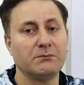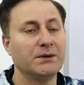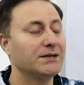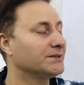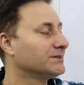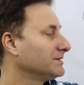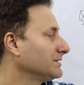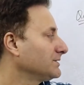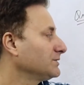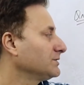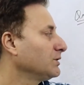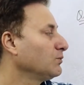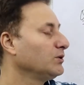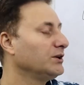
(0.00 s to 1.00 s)
because this is
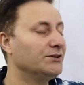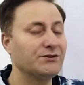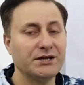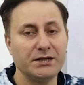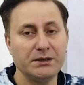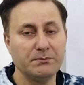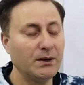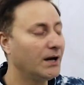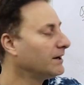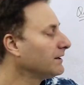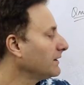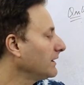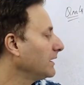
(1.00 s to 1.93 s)
the only tricky part.